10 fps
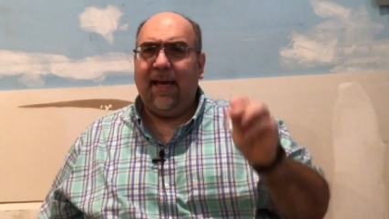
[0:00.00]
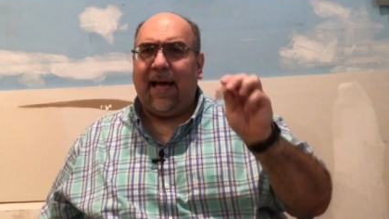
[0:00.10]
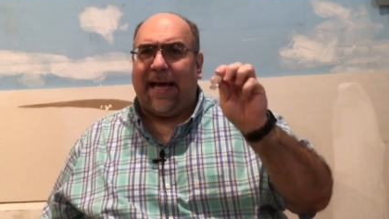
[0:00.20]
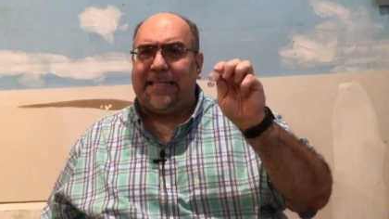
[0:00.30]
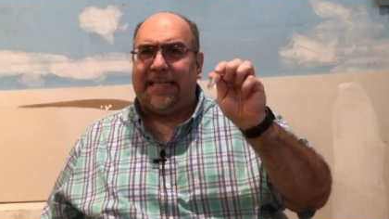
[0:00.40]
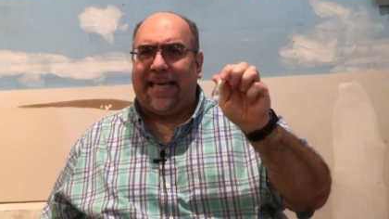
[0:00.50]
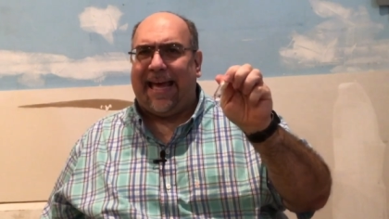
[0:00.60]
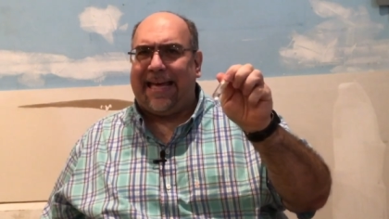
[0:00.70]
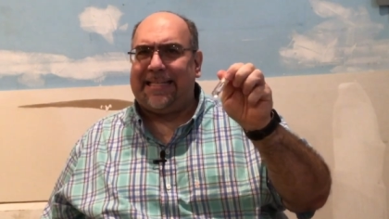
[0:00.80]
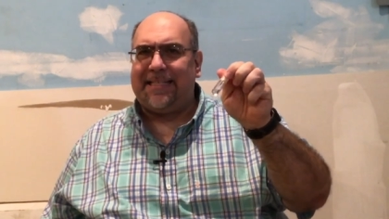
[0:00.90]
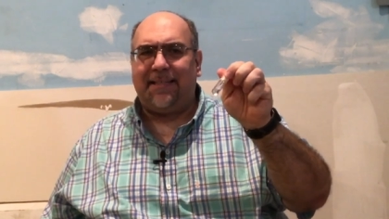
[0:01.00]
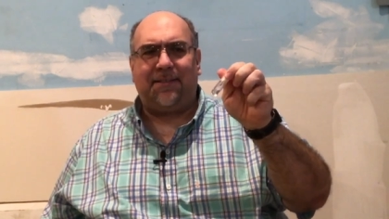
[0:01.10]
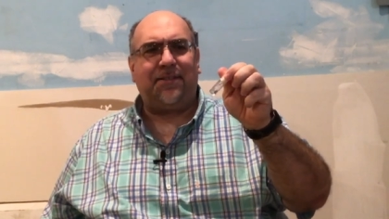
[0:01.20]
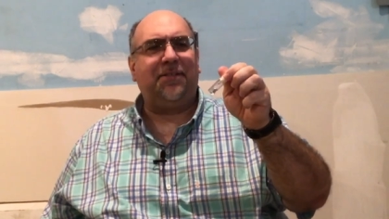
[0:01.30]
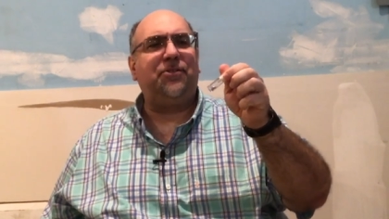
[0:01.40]
I decanted
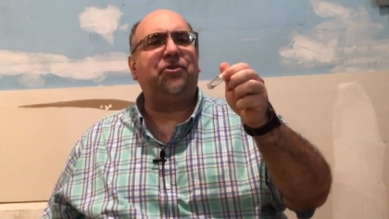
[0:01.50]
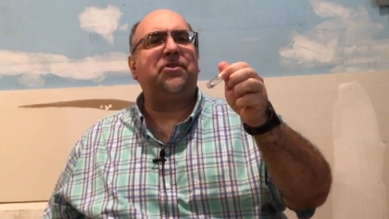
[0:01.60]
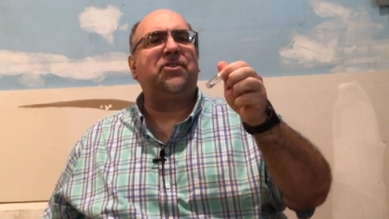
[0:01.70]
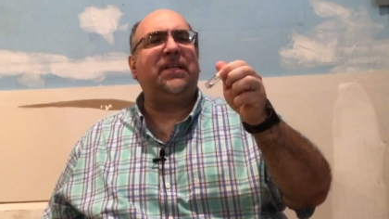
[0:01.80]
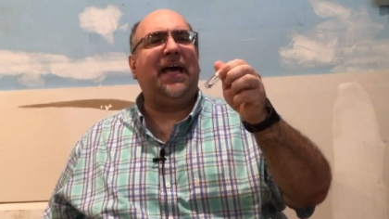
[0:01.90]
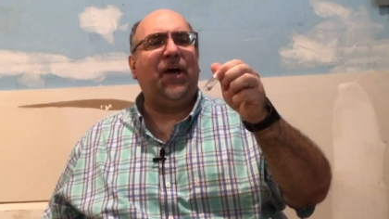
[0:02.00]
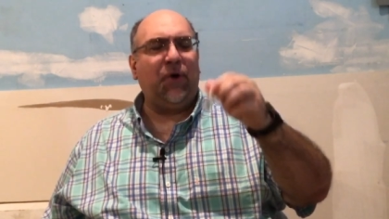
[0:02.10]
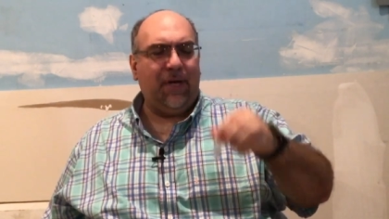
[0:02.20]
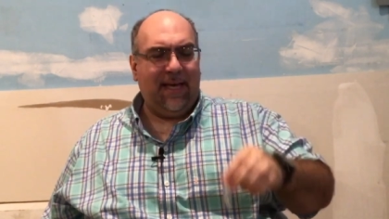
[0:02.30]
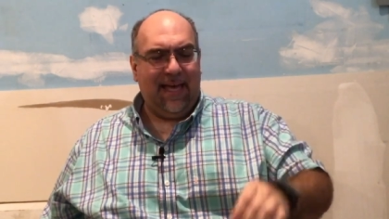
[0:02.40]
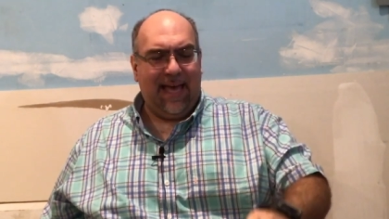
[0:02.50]
it just now,